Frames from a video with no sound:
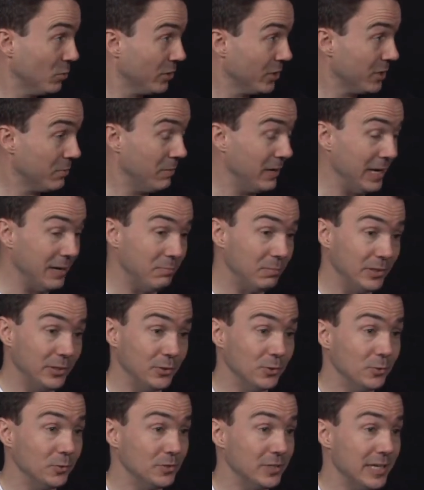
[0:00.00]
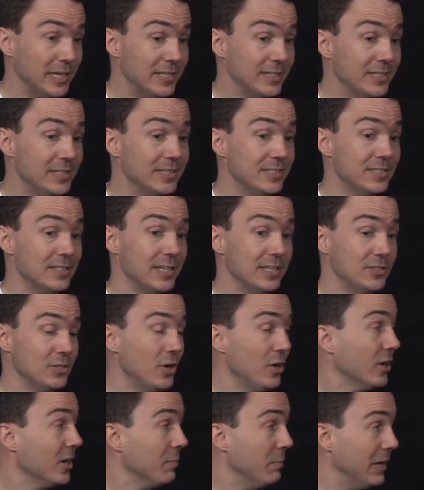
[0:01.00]
work by political scientists that
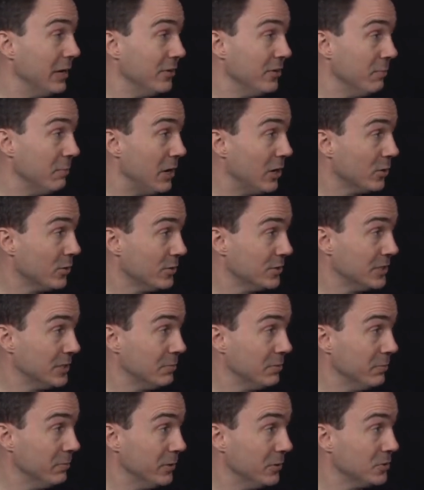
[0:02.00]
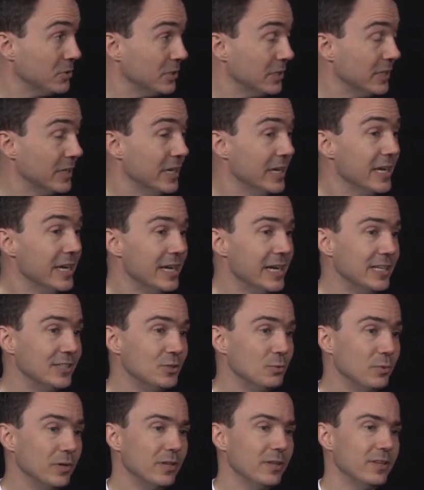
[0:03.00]
talk about democracy promotion. And
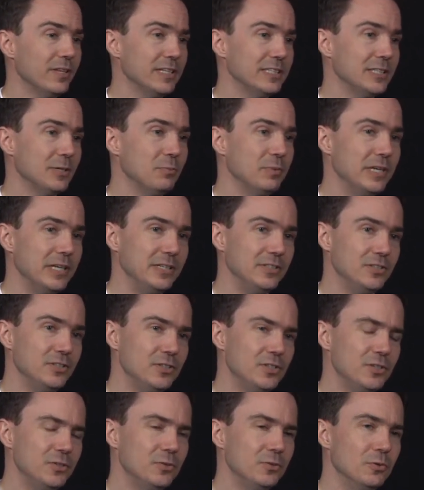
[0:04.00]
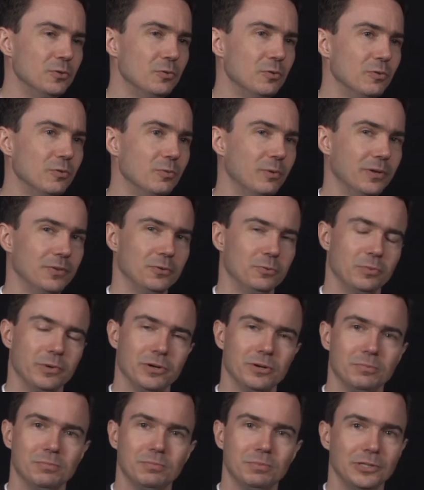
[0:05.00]
so one of the things that we need to do, whether
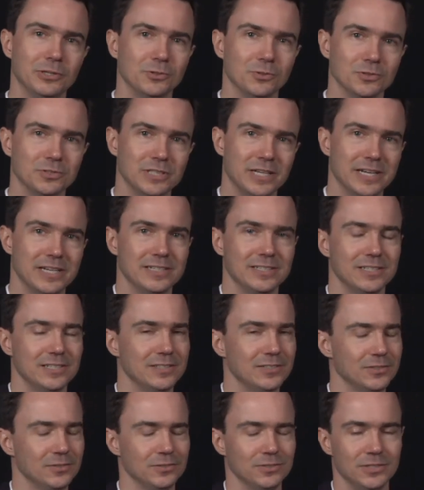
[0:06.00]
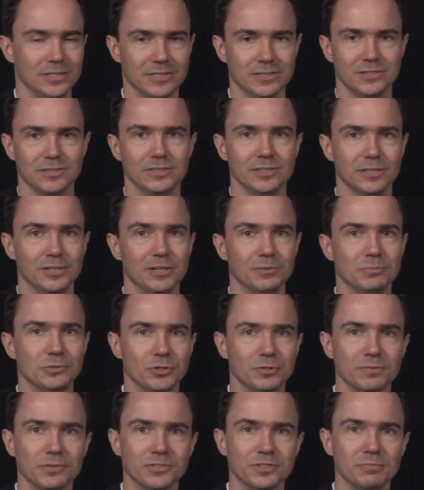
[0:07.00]
we're political scientists or just
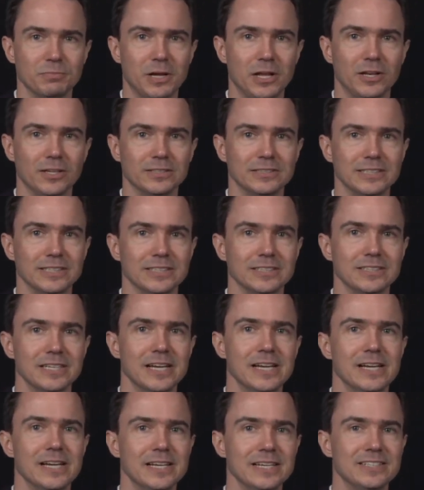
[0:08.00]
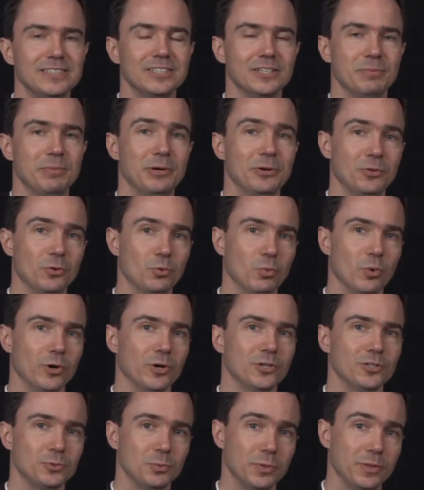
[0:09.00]
observers of politics, is to compare the
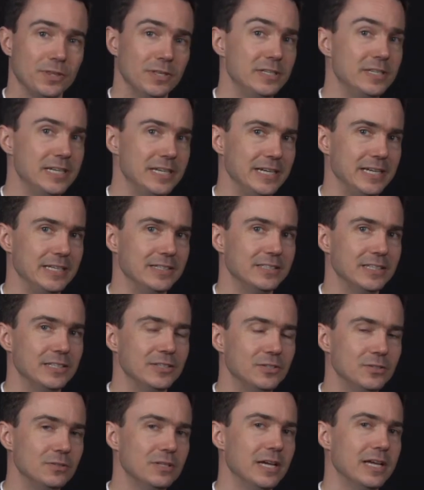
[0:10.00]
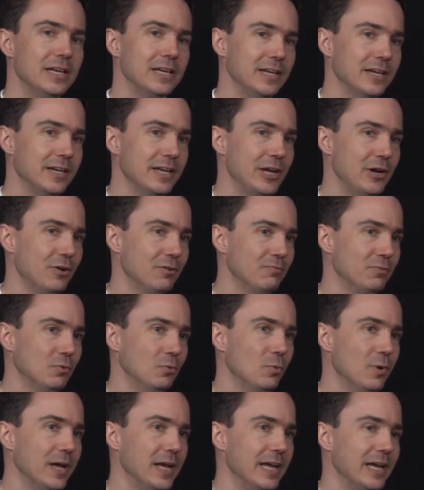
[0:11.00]
words with the deeds and do that in a careful
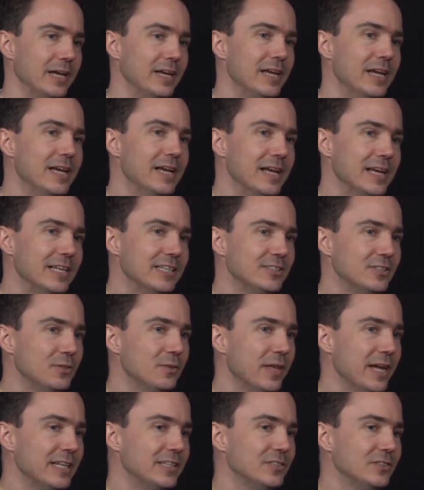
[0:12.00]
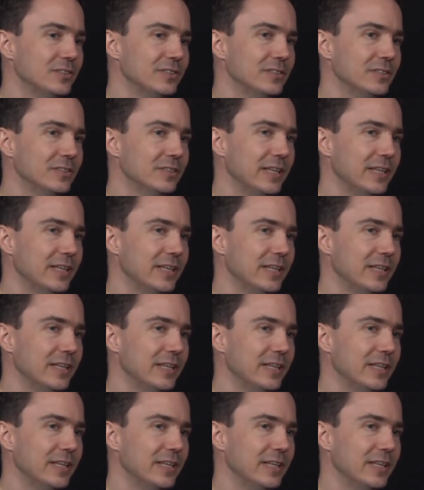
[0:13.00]
way. And so that's